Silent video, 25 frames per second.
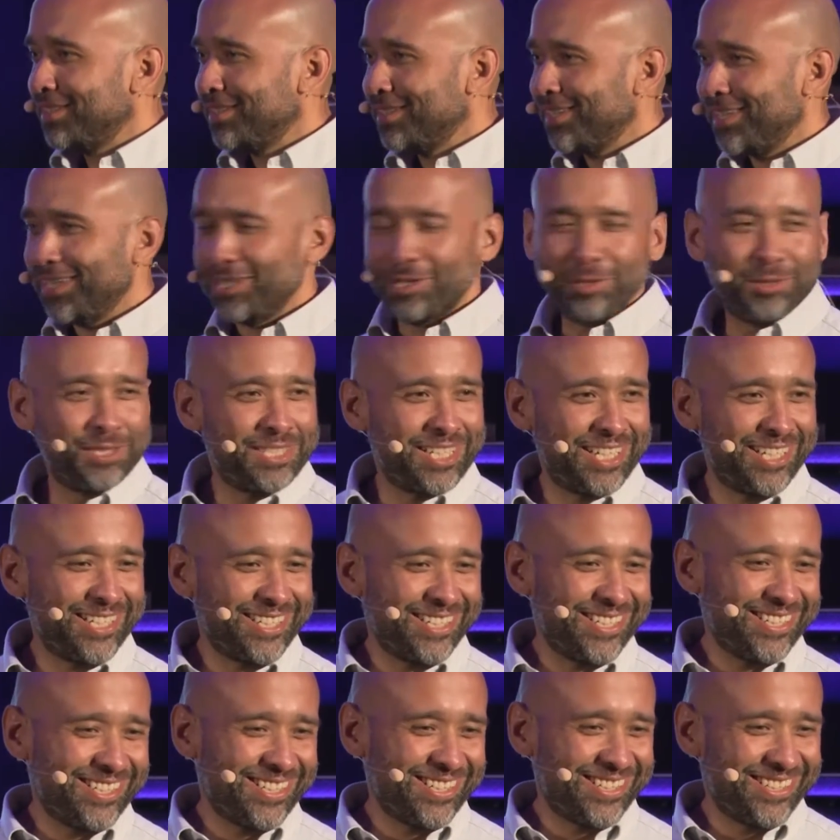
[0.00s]
All right, who's in?
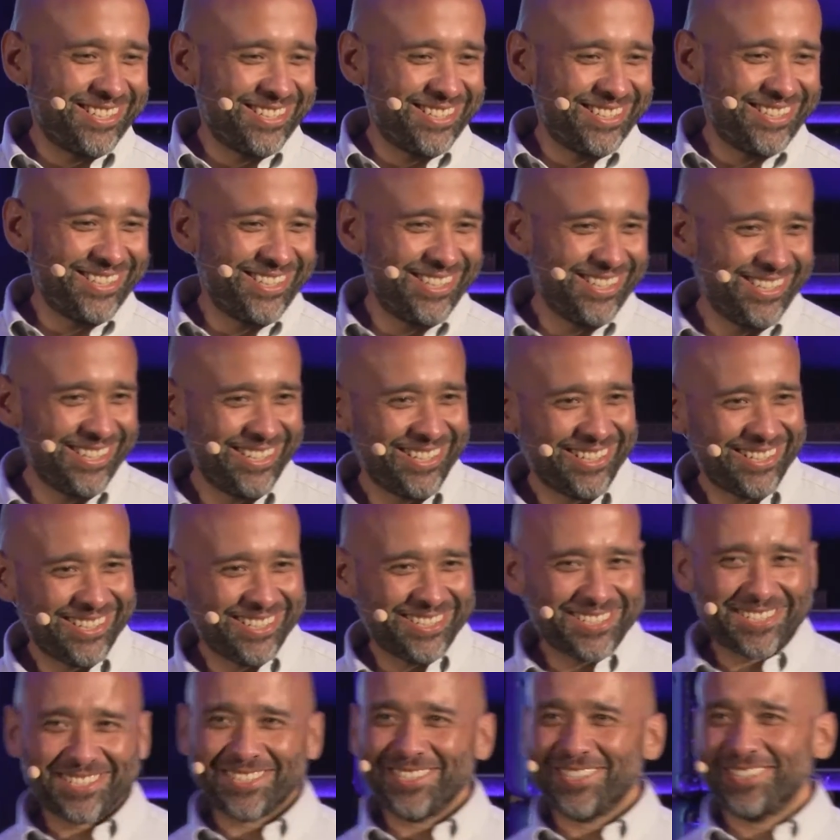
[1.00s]

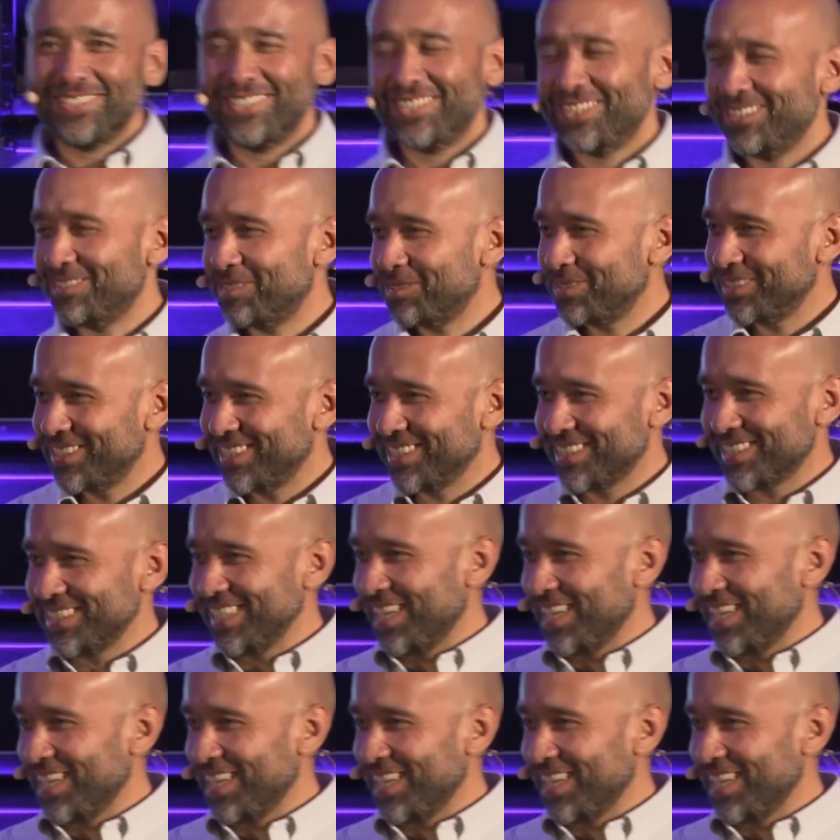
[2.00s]
Let's go. Oh, this is